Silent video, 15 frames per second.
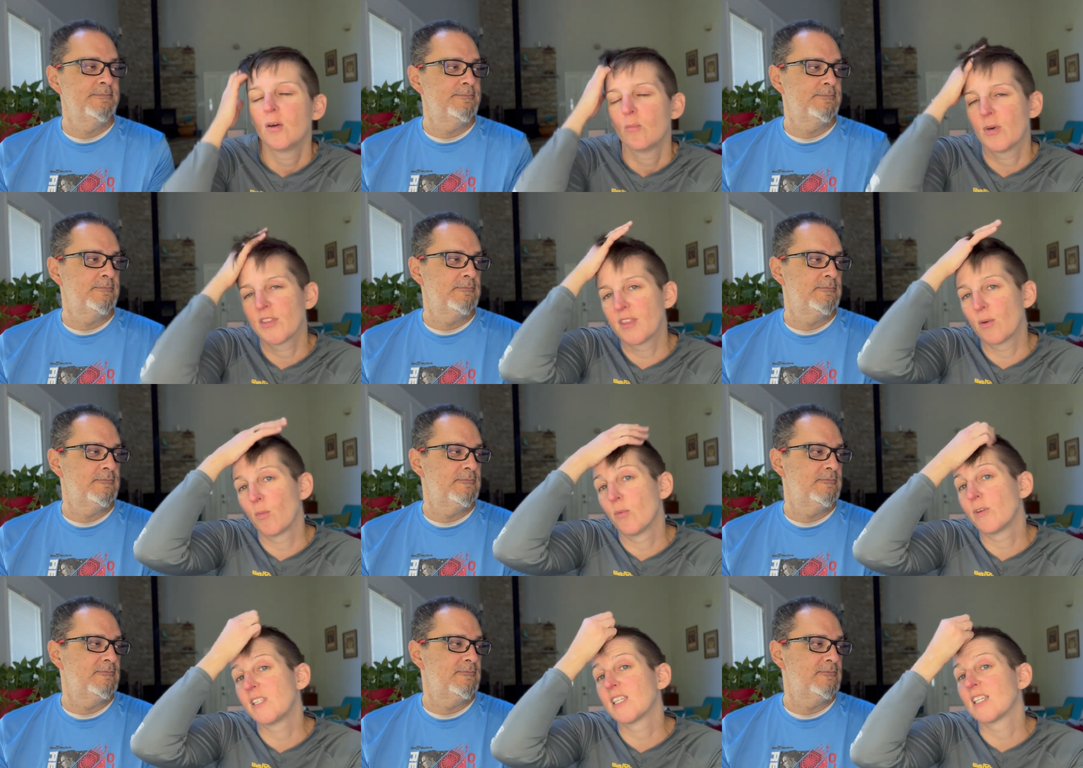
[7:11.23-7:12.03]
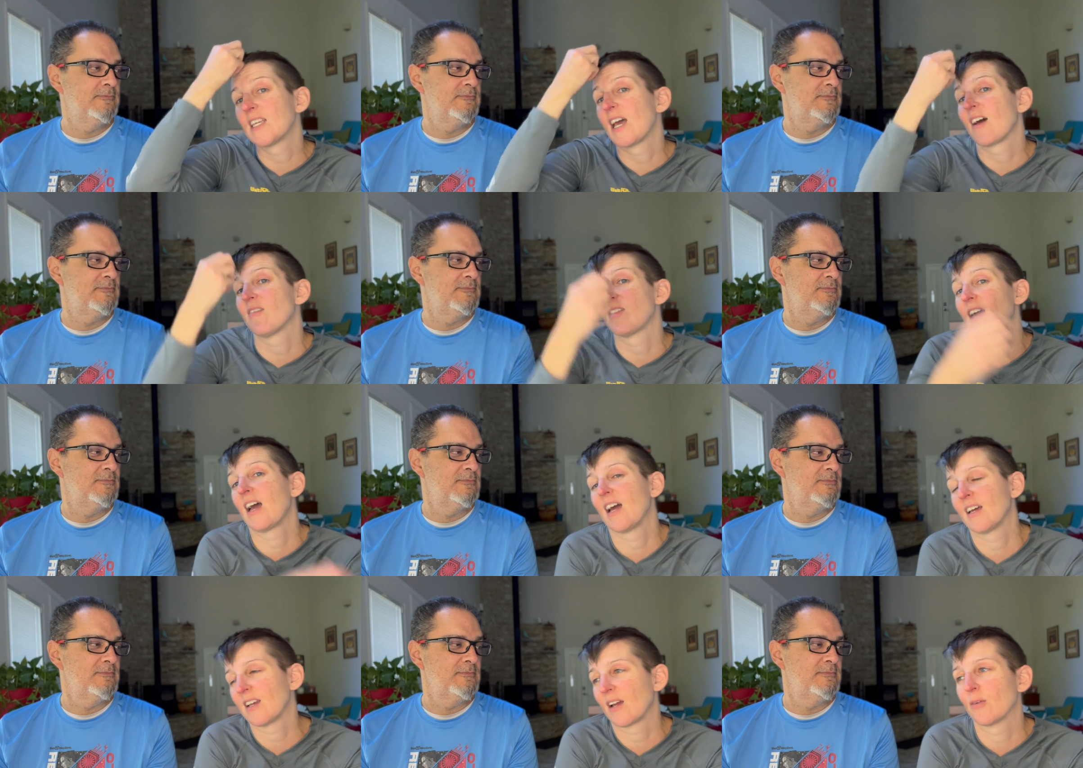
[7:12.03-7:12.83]
Speaker 1: But then when we didn't have
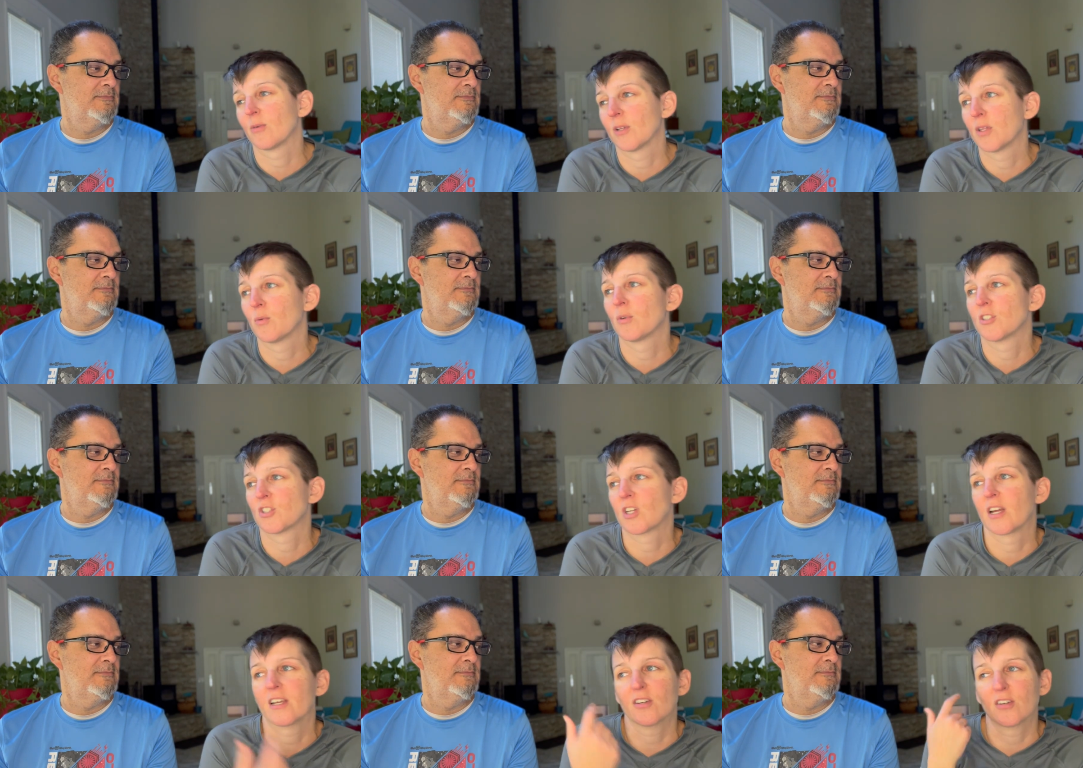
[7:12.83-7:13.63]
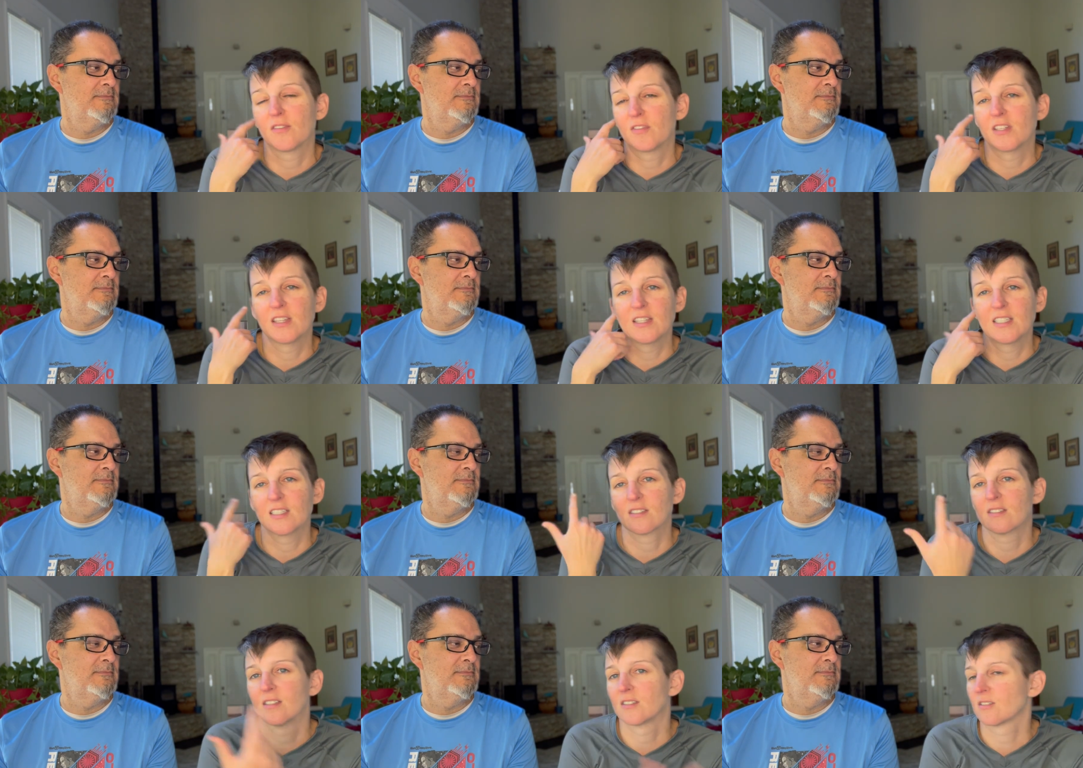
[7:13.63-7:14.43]
that, I really wished I could have at
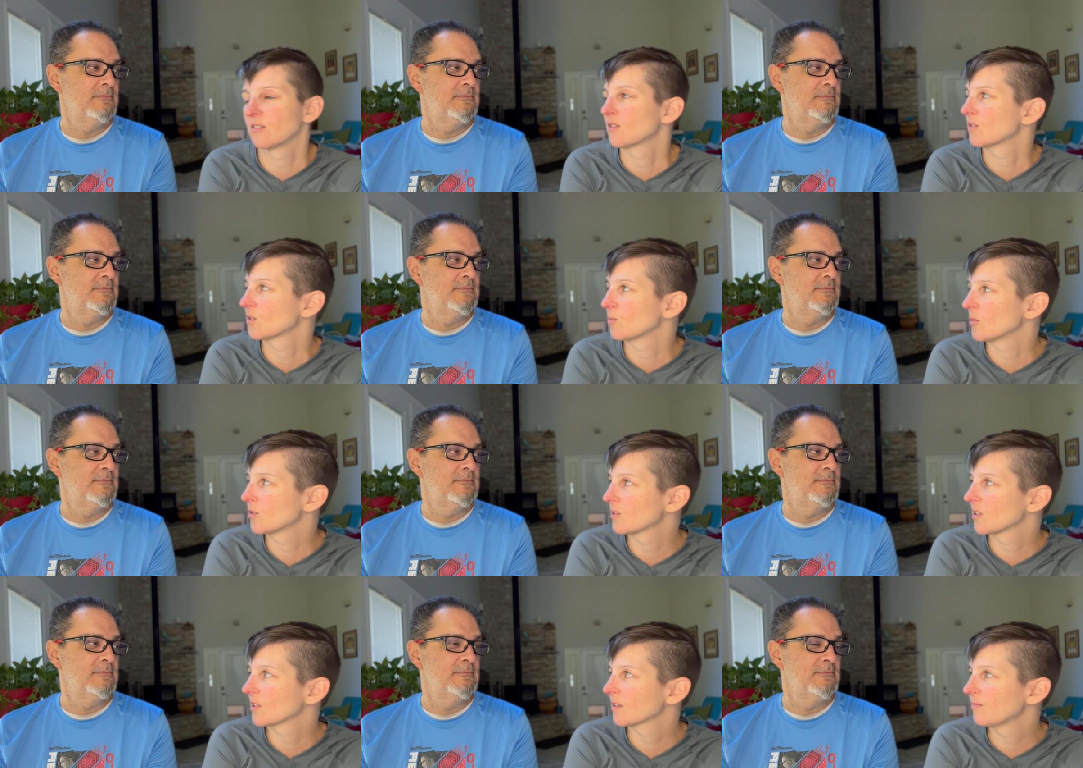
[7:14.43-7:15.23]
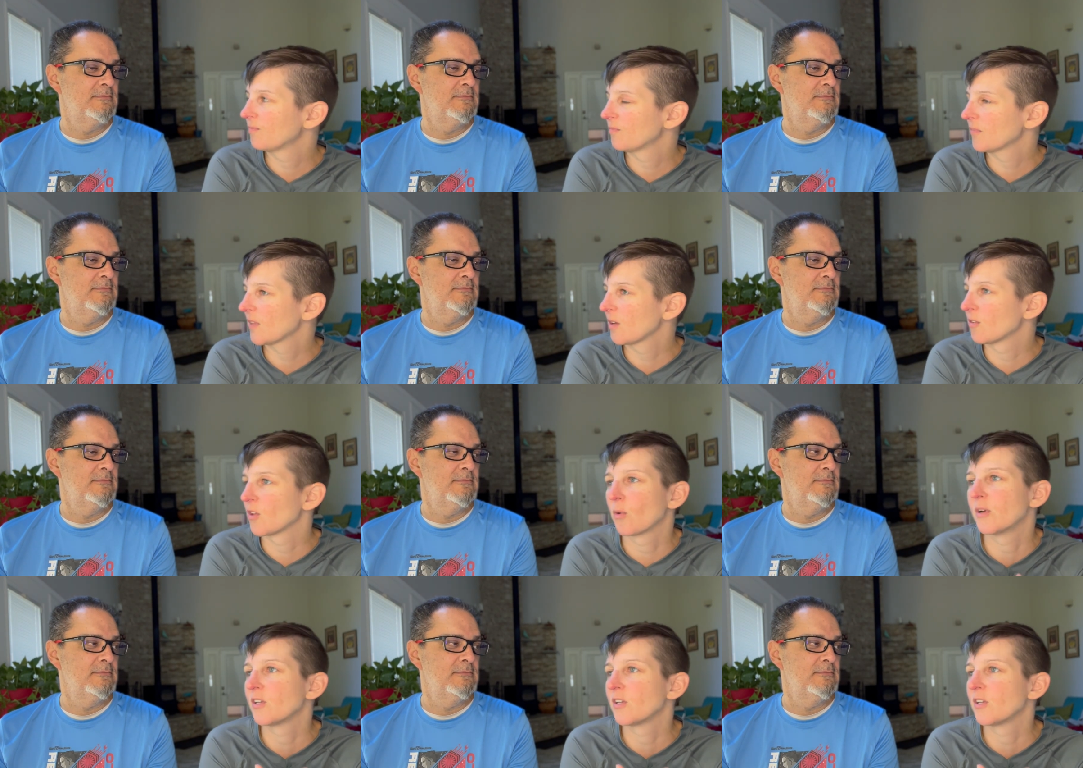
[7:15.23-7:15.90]
least listened to some music, even though we